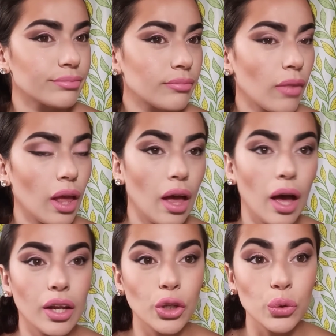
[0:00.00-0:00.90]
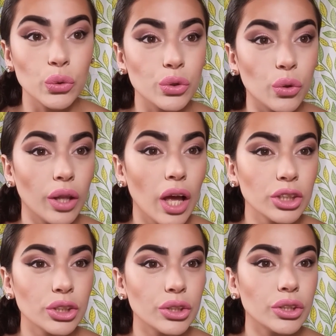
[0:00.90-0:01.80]
I didn't use no
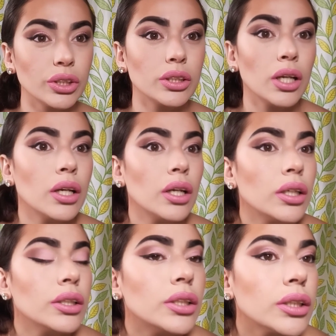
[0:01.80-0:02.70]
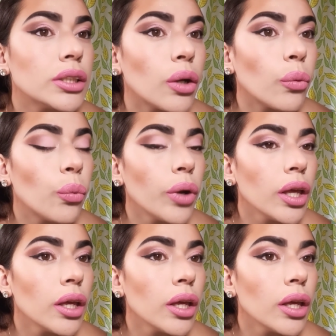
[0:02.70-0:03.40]
lashes, just a wing